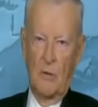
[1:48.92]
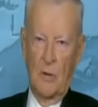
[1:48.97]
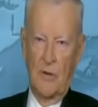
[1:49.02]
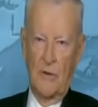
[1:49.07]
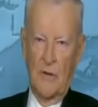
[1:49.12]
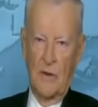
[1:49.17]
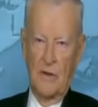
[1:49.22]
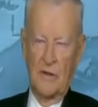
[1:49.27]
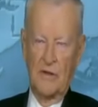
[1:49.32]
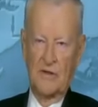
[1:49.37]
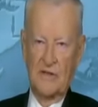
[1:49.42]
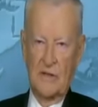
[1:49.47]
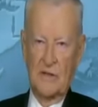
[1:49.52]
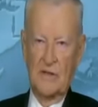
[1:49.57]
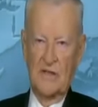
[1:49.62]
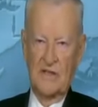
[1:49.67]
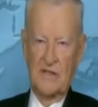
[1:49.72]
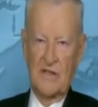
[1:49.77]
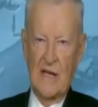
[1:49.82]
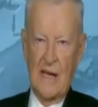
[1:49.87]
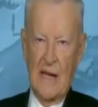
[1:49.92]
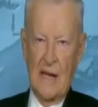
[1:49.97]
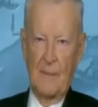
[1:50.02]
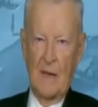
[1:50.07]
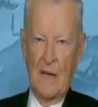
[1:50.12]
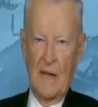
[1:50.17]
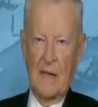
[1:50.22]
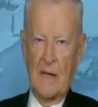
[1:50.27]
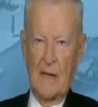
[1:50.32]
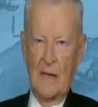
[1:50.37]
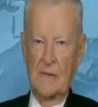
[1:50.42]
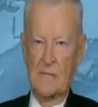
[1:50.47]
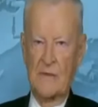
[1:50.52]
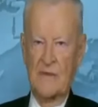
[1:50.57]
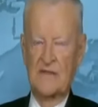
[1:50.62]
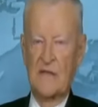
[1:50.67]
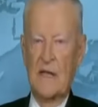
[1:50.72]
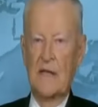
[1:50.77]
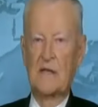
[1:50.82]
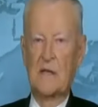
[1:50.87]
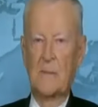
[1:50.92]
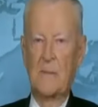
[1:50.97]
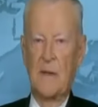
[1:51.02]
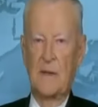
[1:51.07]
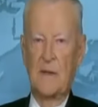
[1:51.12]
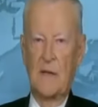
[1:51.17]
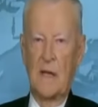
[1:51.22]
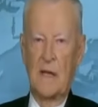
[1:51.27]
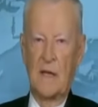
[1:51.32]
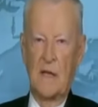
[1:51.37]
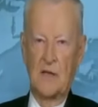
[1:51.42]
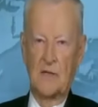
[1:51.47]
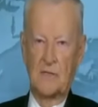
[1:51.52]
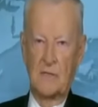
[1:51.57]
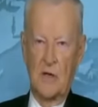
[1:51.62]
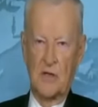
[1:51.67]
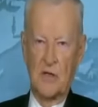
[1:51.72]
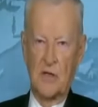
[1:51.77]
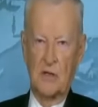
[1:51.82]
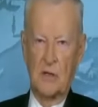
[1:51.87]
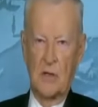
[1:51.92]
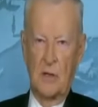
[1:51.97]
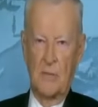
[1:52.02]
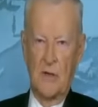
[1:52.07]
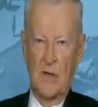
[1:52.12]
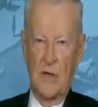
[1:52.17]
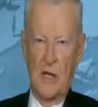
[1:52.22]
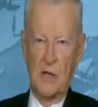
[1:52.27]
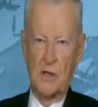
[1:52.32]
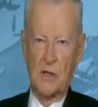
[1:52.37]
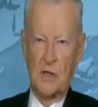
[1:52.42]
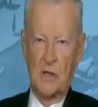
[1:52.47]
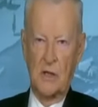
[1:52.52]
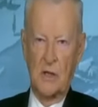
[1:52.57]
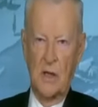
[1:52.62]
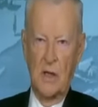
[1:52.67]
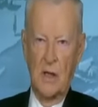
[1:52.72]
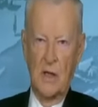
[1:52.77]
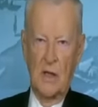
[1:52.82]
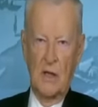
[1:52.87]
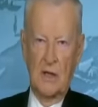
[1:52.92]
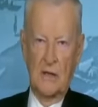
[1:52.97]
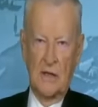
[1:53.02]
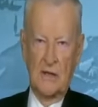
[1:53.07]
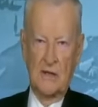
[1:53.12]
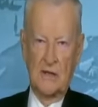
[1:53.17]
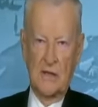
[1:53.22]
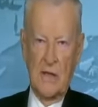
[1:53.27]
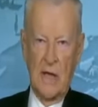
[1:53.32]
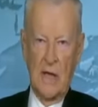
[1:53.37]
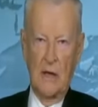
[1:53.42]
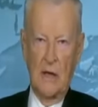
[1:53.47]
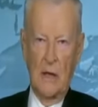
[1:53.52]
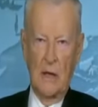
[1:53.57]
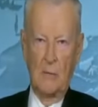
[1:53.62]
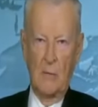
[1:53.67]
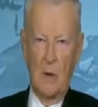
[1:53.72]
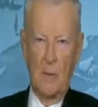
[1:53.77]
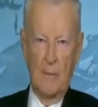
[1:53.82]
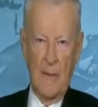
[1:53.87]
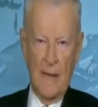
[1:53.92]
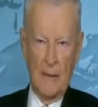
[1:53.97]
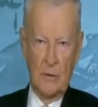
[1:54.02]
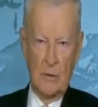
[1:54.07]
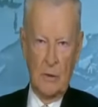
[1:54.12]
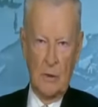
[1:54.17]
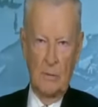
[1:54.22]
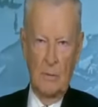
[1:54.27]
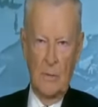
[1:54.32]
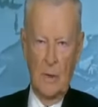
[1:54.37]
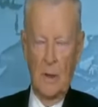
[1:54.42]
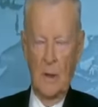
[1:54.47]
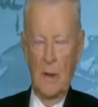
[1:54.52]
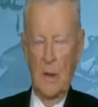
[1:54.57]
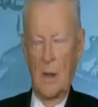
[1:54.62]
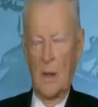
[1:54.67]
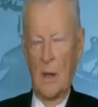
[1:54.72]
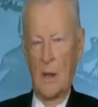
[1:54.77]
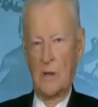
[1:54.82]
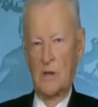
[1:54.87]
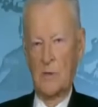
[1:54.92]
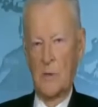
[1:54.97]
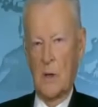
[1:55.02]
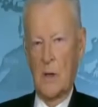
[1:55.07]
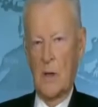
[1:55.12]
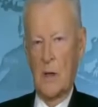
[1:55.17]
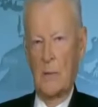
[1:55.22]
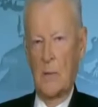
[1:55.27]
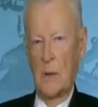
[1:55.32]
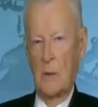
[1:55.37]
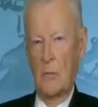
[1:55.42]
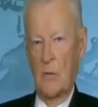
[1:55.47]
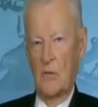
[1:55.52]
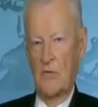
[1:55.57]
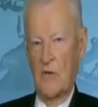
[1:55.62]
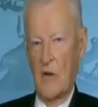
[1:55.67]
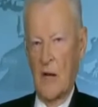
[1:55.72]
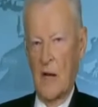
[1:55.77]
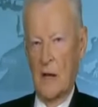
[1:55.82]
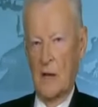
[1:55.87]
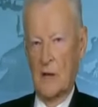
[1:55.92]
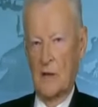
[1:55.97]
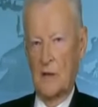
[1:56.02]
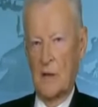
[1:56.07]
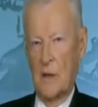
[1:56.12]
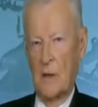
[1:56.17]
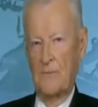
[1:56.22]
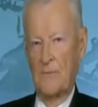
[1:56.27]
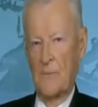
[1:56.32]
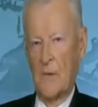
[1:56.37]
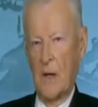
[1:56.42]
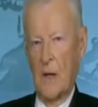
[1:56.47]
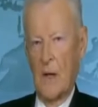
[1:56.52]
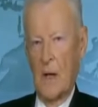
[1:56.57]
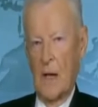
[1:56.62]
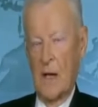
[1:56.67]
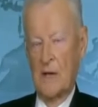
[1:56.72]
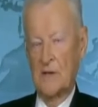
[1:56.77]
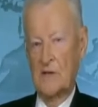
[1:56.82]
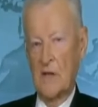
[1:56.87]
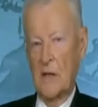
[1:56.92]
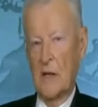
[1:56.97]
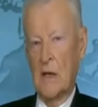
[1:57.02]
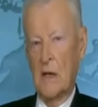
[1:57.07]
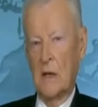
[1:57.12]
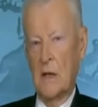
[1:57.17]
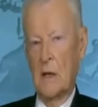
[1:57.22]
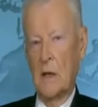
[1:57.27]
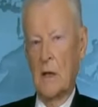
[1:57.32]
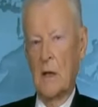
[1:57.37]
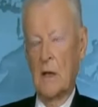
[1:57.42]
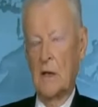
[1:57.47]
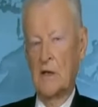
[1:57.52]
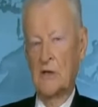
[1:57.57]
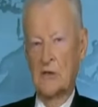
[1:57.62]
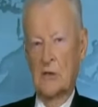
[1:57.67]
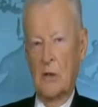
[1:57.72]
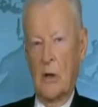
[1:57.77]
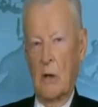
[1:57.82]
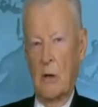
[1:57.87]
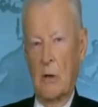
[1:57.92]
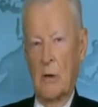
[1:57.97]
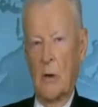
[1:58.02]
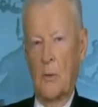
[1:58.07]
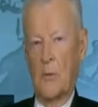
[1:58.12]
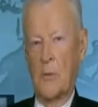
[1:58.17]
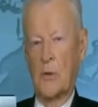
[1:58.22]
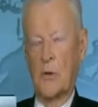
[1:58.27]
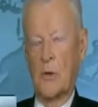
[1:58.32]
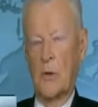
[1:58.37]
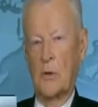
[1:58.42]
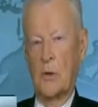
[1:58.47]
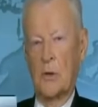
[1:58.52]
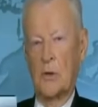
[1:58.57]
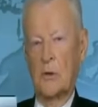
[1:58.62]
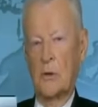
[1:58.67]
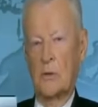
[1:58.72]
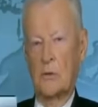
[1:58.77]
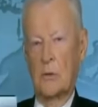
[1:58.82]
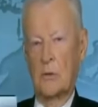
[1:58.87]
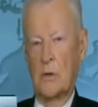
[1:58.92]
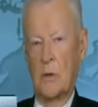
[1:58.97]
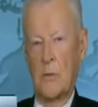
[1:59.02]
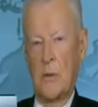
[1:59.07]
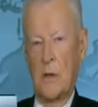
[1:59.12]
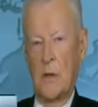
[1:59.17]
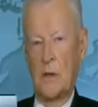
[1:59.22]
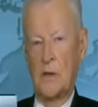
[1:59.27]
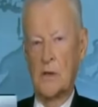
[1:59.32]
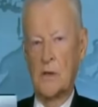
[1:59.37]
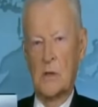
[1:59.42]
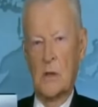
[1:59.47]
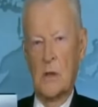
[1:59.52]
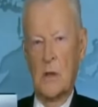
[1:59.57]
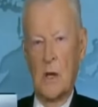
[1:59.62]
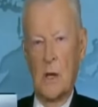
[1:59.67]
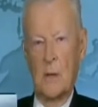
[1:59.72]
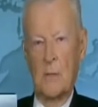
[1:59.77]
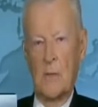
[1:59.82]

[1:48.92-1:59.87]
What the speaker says: where there is an Islamic resentment against Russian domination that's gaining momentum and is becoming more violent. And secondly, he saw an opportunity to diminish